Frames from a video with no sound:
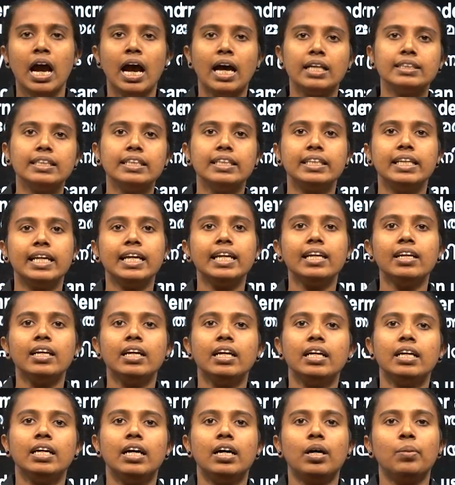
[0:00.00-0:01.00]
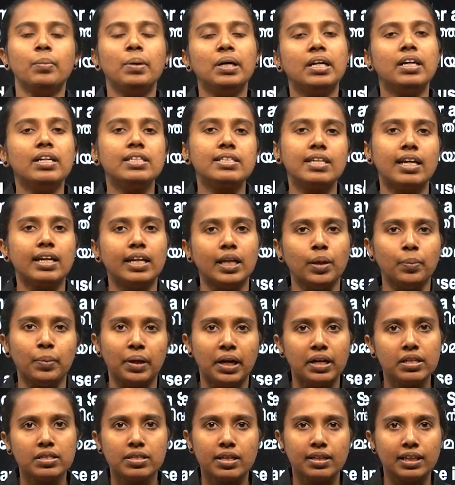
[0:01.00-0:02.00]
that is the merits and
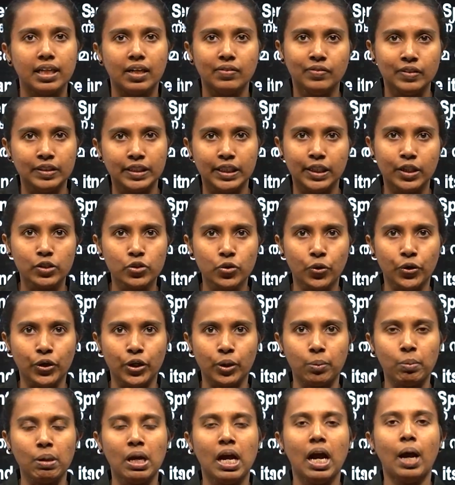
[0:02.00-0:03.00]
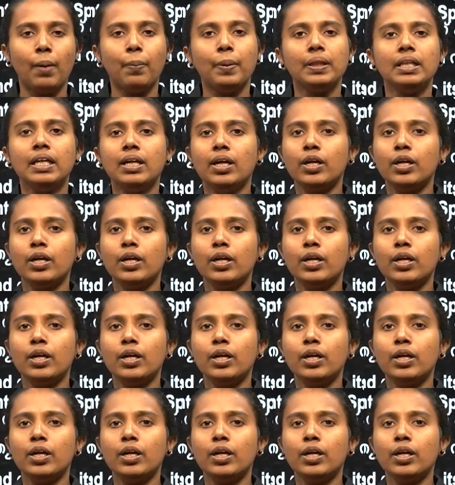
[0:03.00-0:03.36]
demerits. Then you will ask what